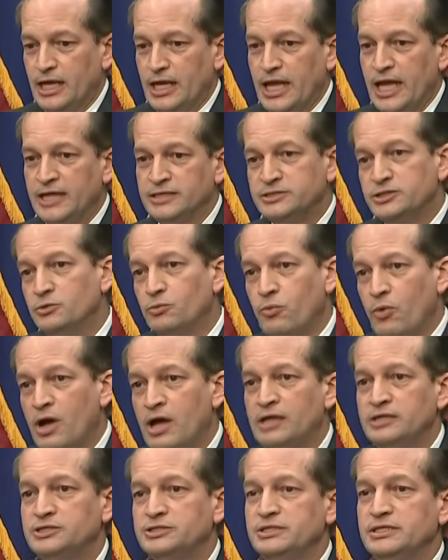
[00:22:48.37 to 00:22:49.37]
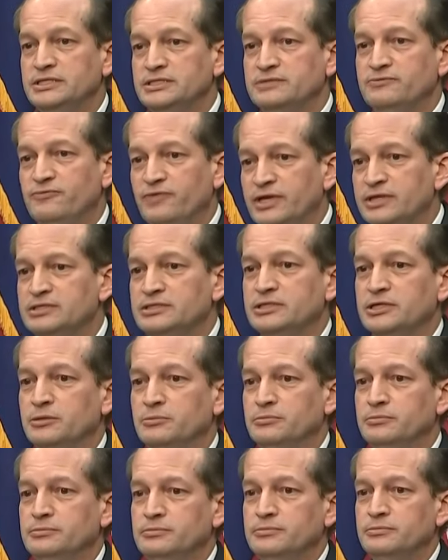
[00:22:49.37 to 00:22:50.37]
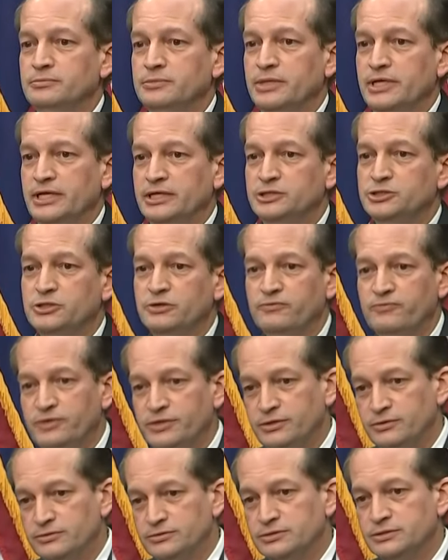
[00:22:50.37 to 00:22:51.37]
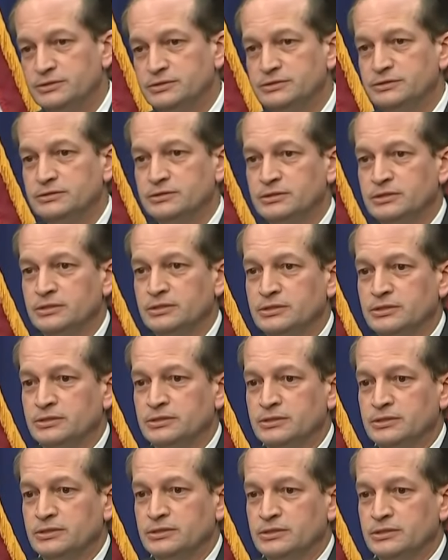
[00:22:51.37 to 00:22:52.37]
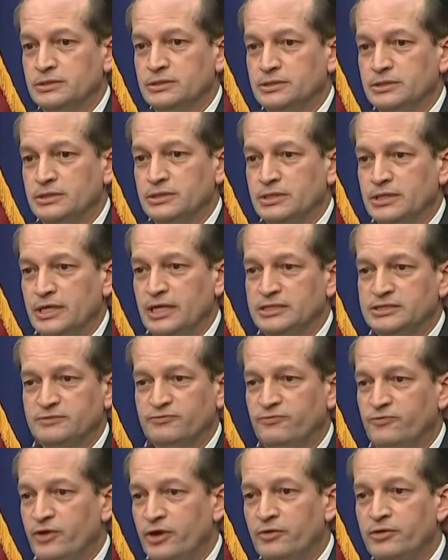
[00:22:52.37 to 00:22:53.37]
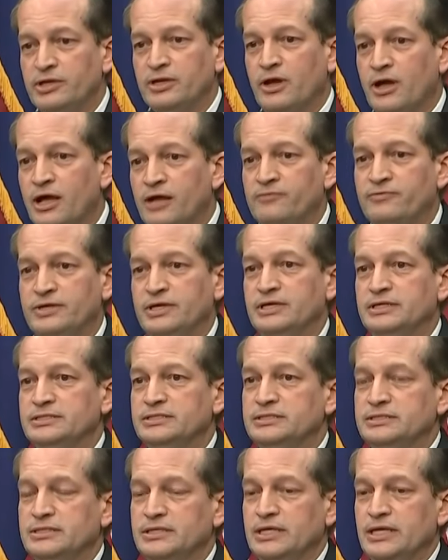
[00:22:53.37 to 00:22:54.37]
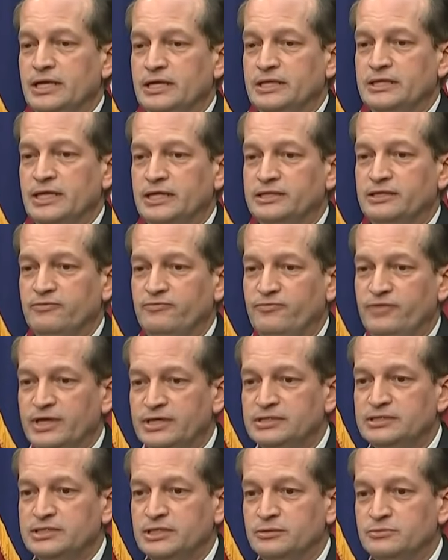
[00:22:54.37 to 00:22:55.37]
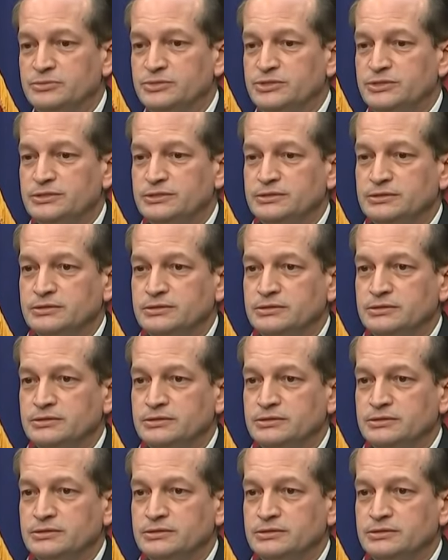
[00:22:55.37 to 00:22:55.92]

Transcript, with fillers: As you watch these victim interviews, it's very obvious that the victims